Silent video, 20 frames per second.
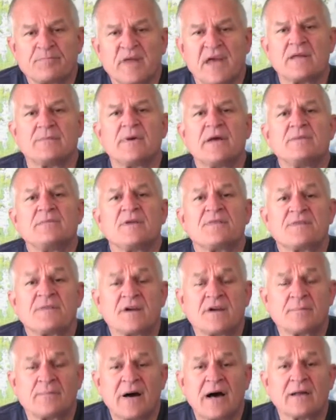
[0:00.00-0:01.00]
It made me
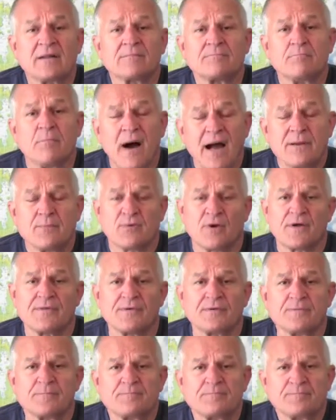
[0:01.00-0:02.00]
think about my
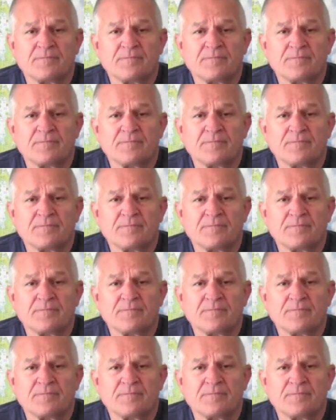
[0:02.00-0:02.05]
brother.